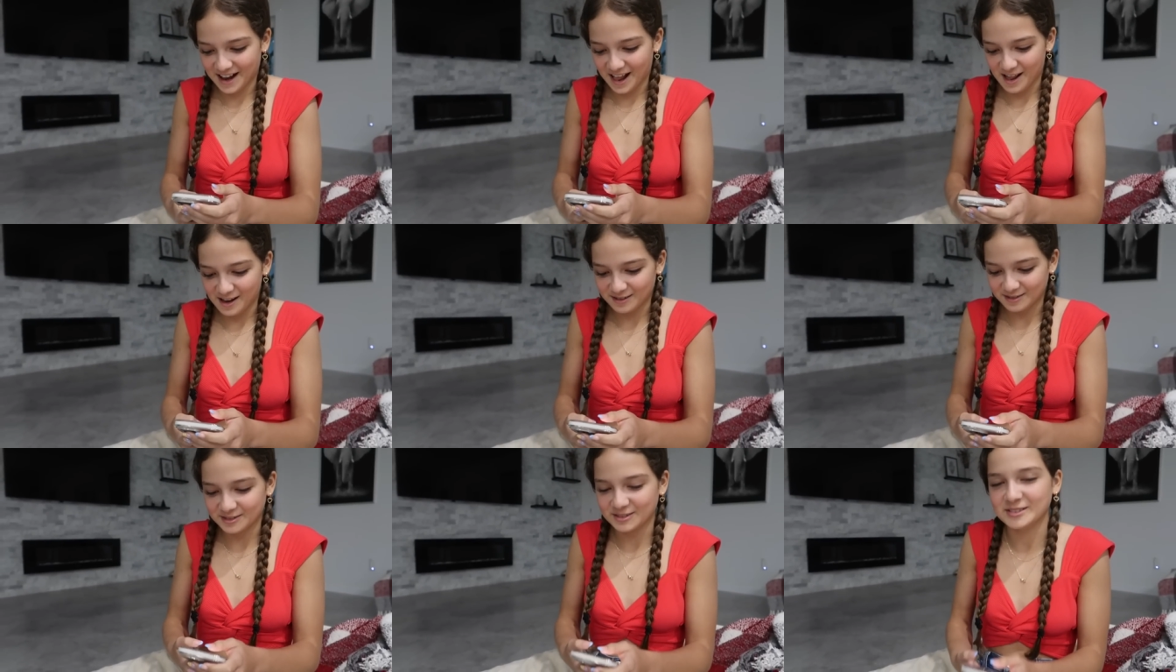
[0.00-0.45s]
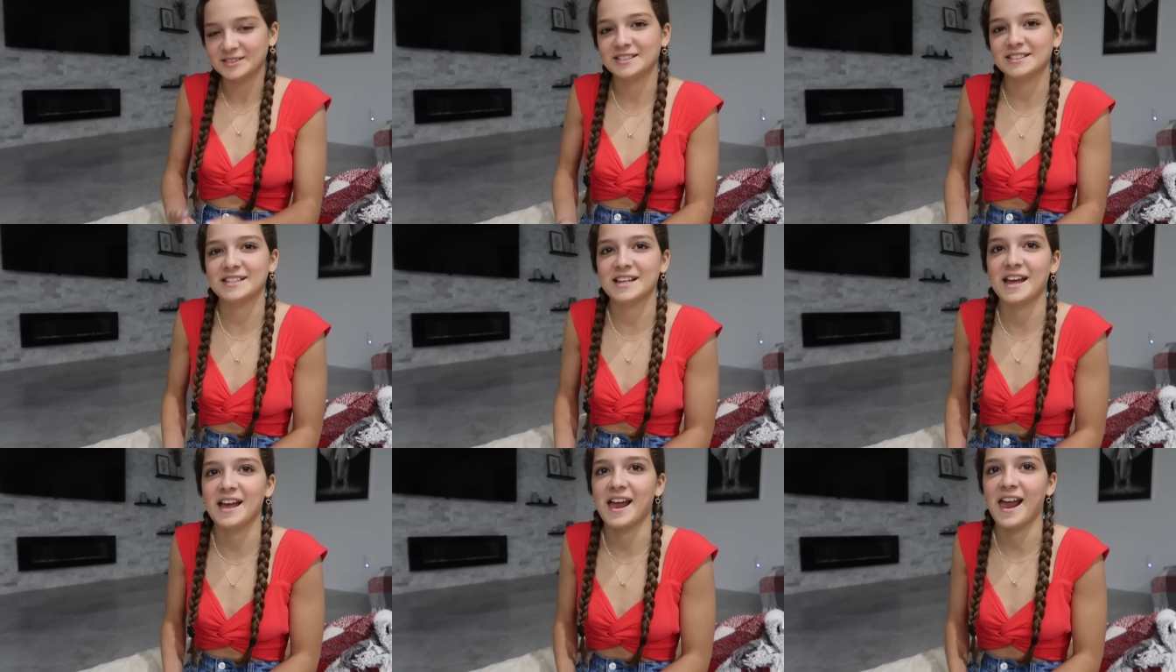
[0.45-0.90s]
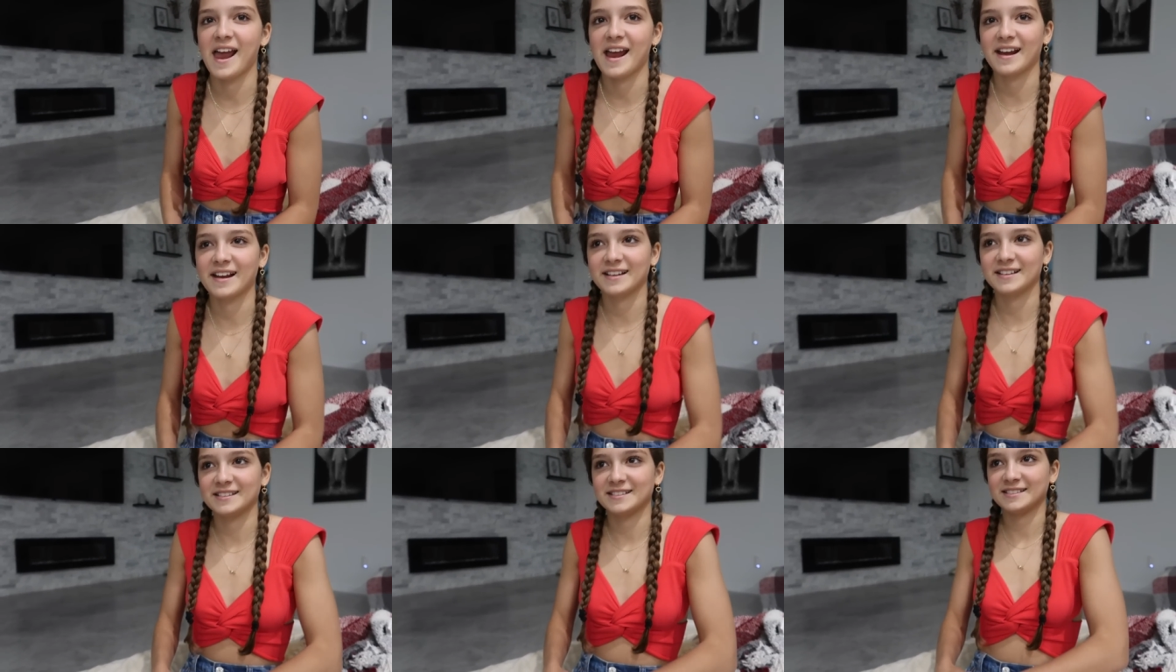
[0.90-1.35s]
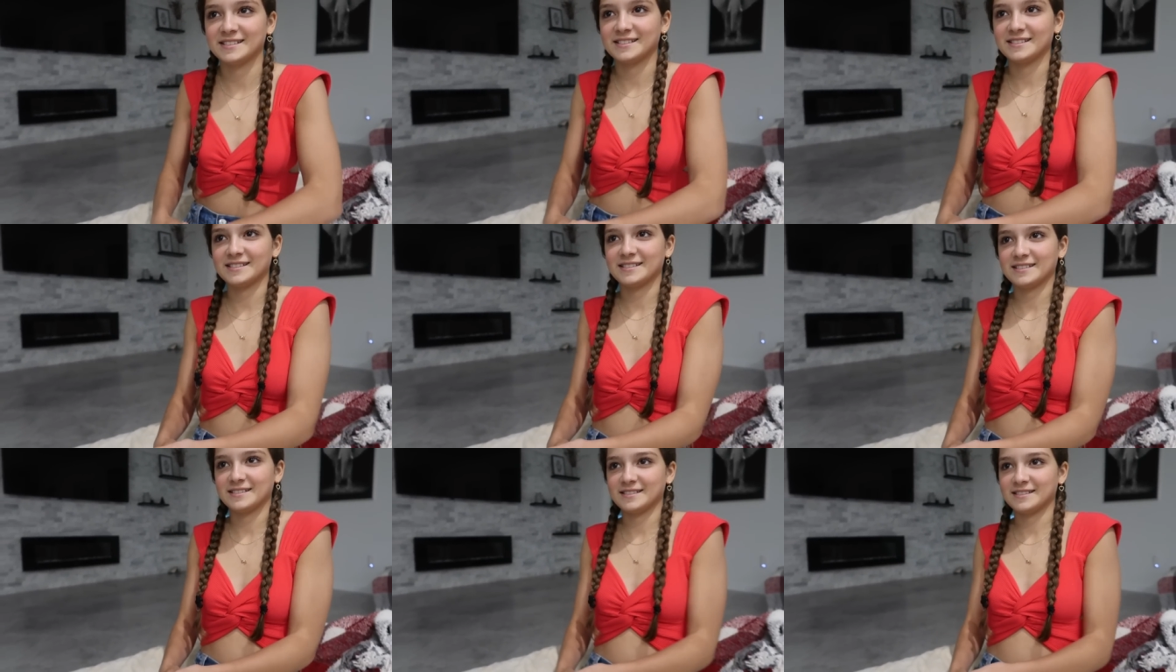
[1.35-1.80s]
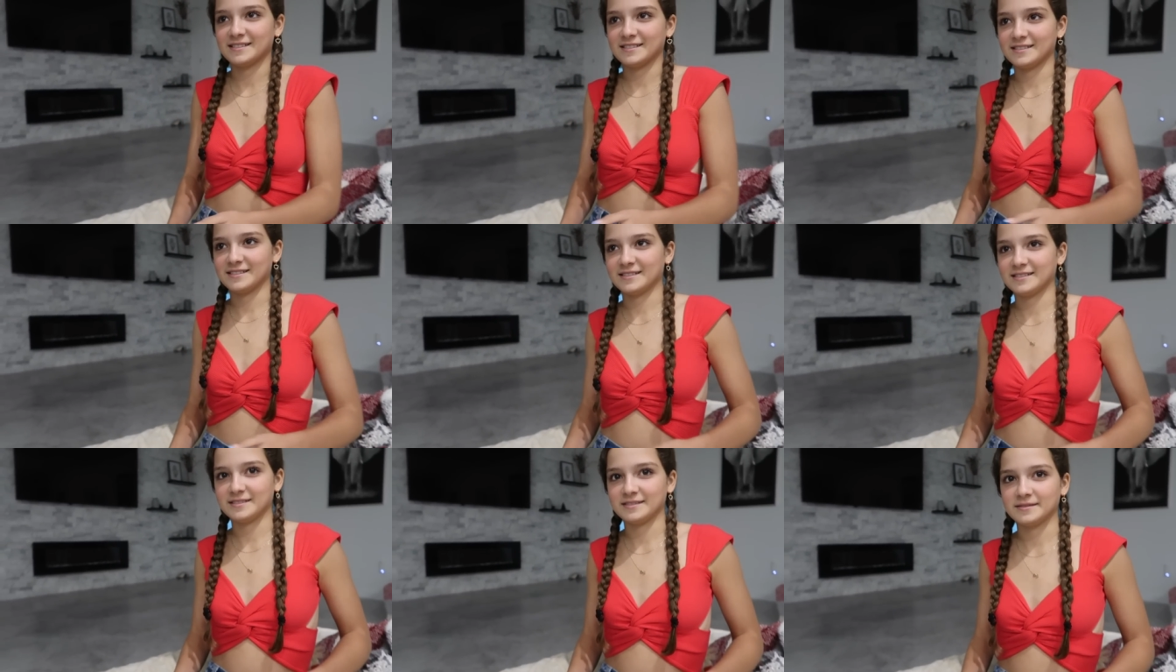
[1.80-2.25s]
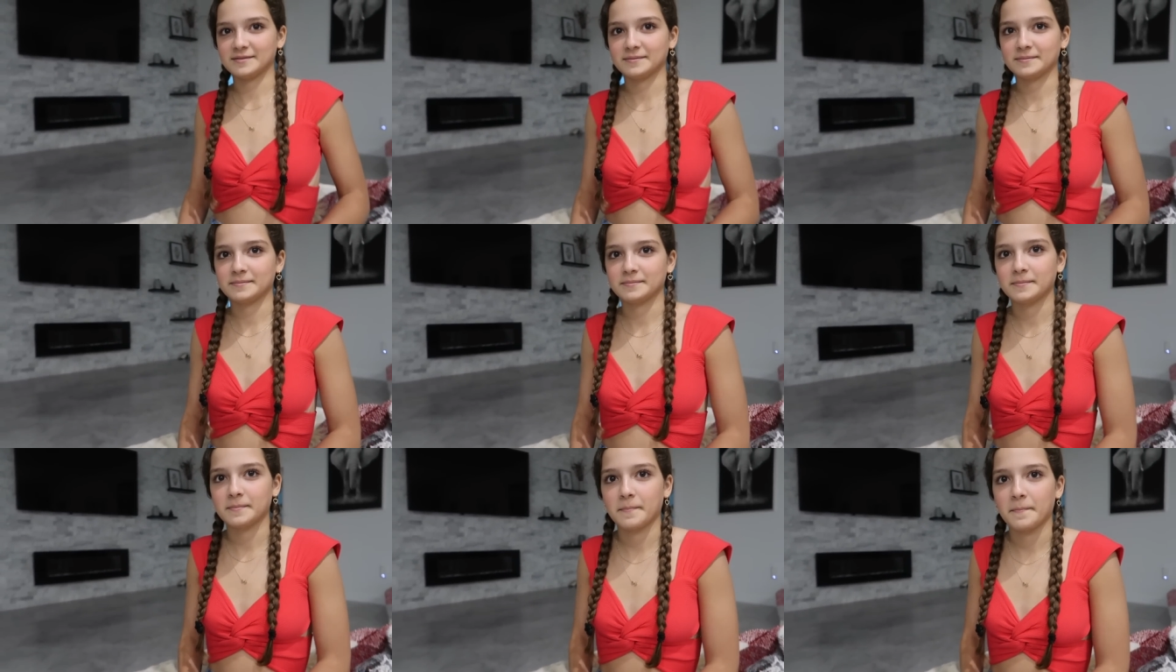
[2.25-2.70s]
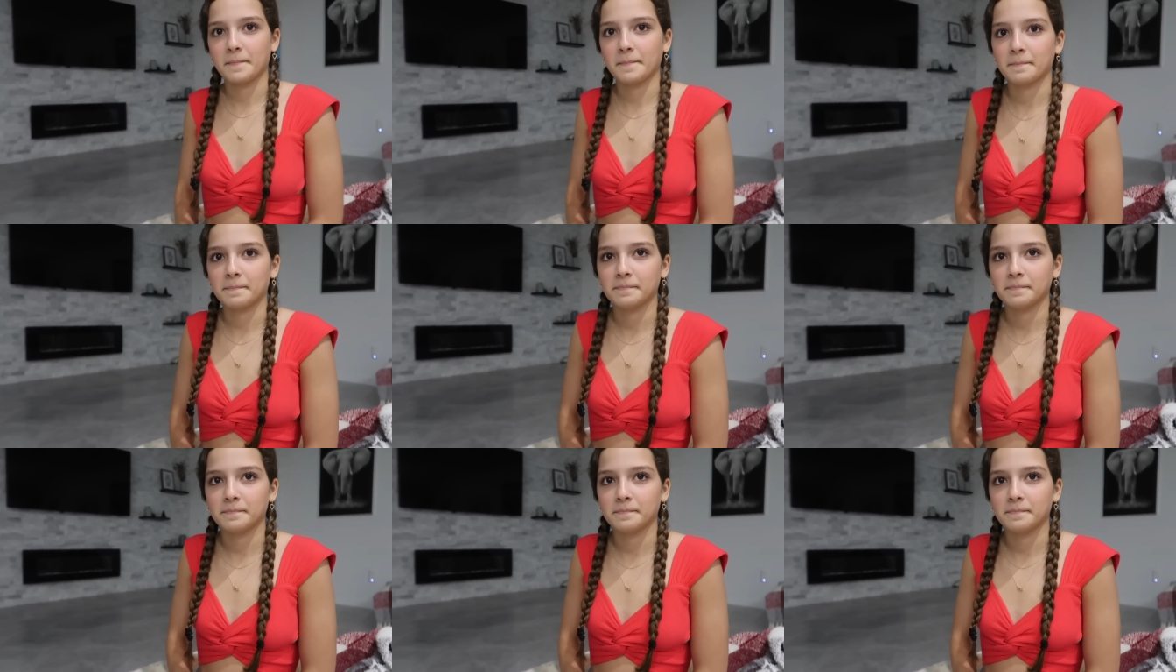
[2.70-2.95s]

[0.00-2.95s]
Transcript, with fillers: don't know. So sweet. Is your friend still here?